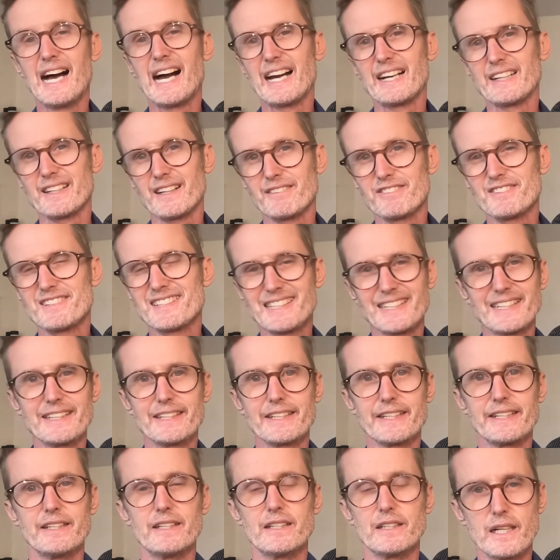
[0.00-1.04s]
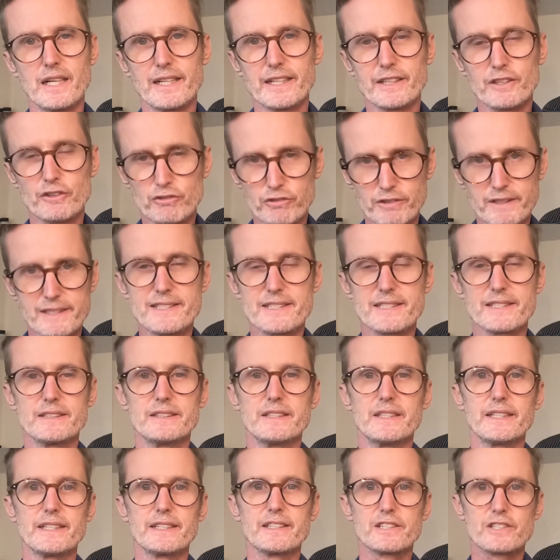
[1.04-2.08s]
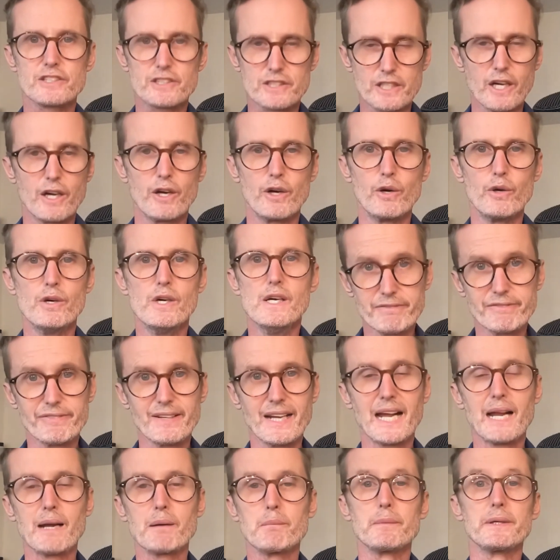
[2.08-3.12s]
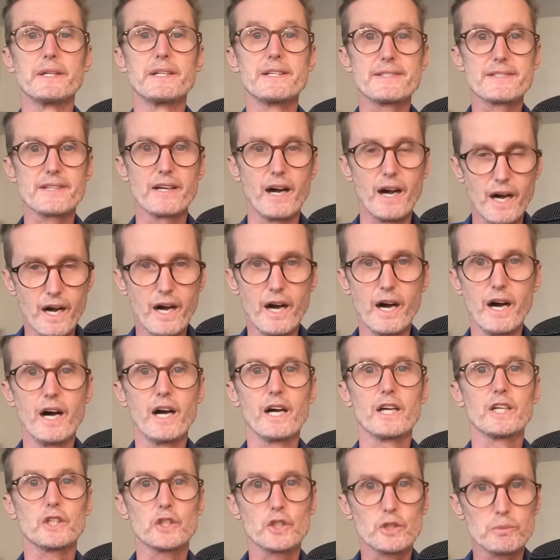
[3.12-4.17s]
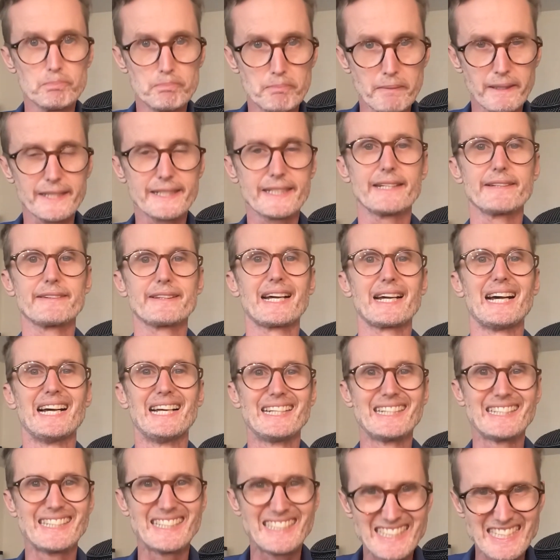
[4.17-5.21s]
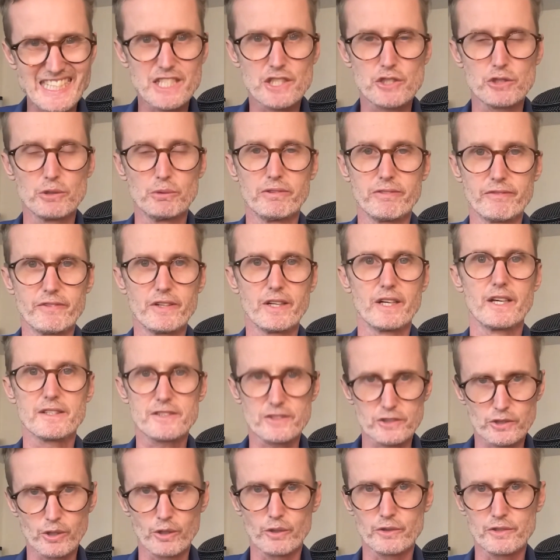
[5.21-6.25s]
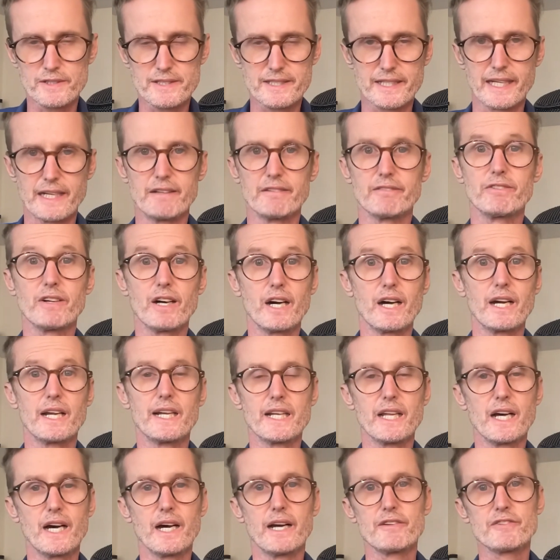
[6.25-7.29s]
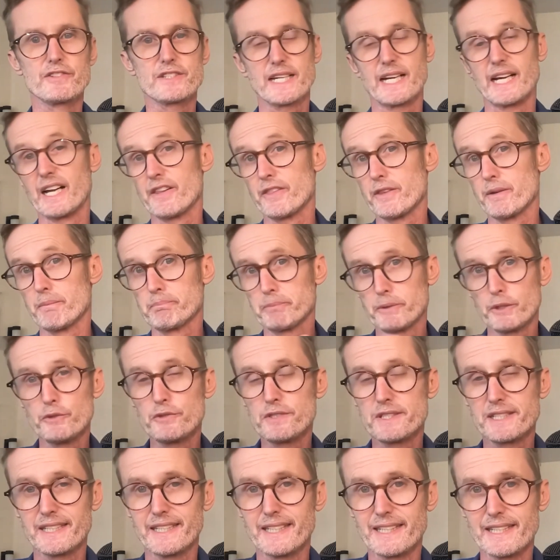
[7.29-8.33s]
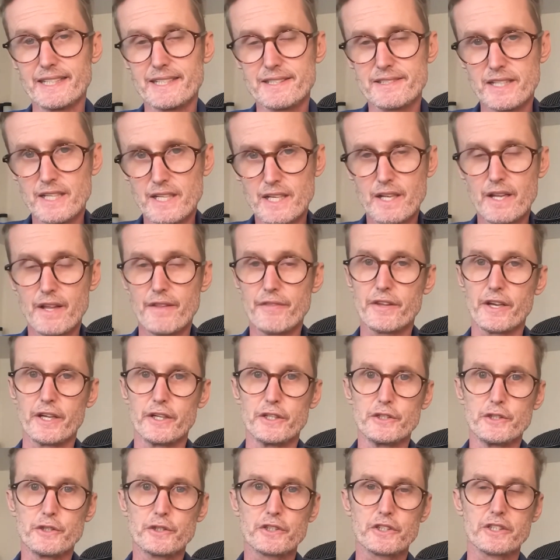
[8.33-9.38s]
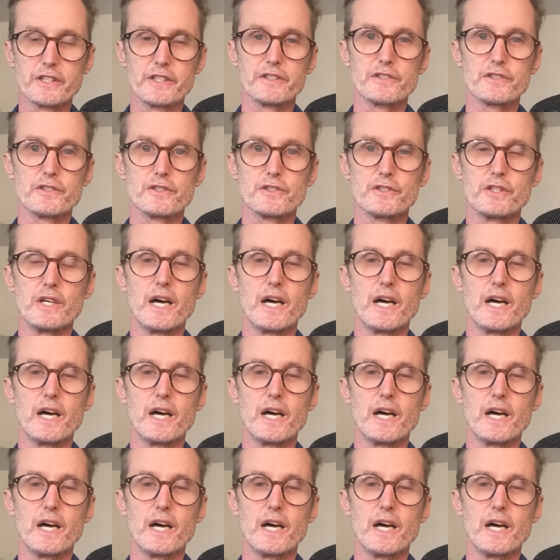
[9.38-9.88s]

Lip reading: And I've seen it increasingly so. Families are making that initial first contact via live chat. And the beauty is that you can